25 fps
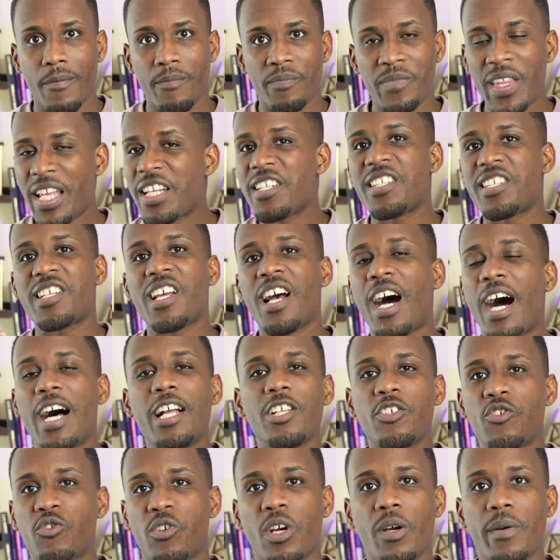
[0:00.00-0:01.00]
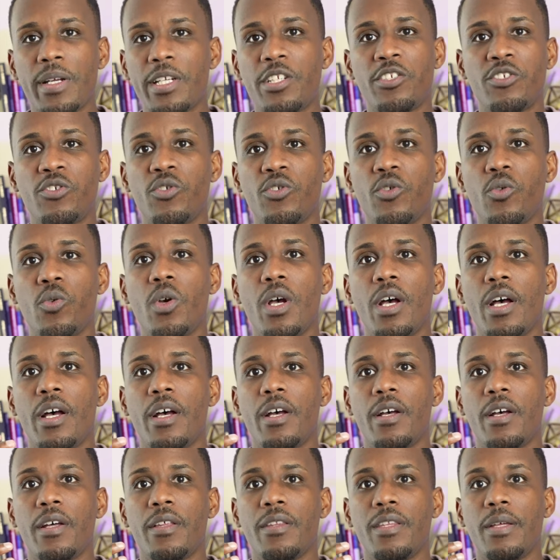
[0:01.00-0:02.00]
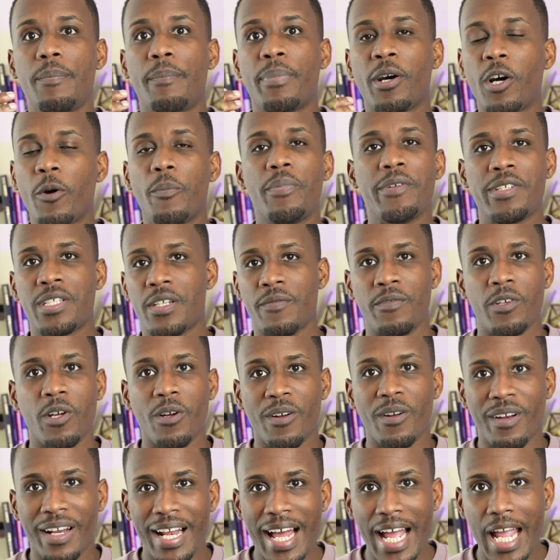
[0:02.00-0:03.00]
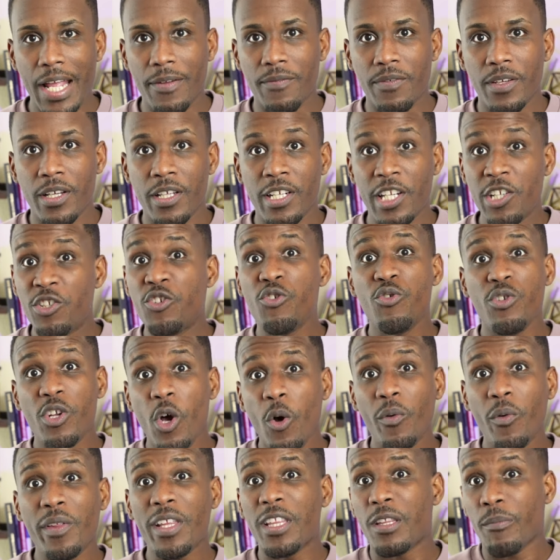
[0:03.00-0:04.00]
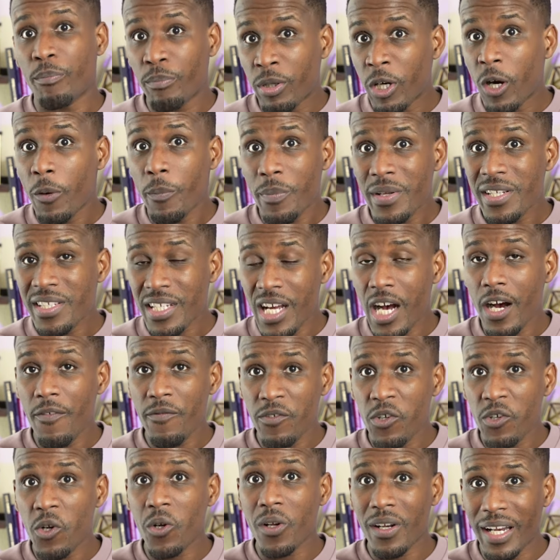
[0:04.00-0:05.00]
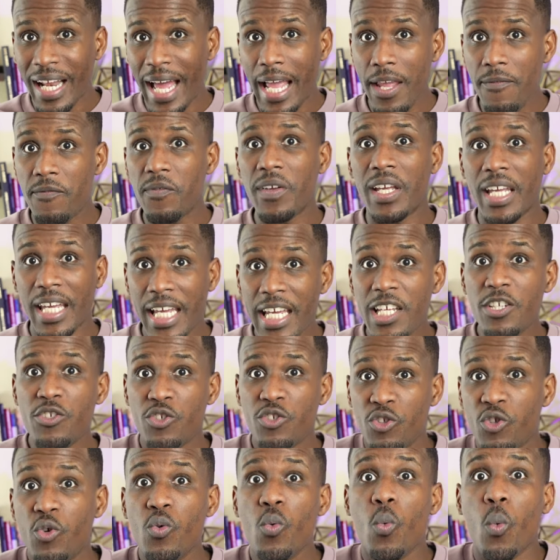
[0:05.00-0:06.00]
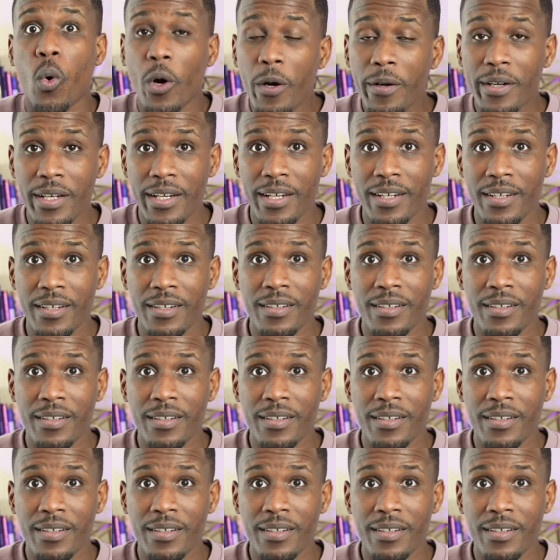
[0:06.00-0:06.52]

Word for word: That is contrary to the purpose of your life. Did you know that the purpose of your life is to work?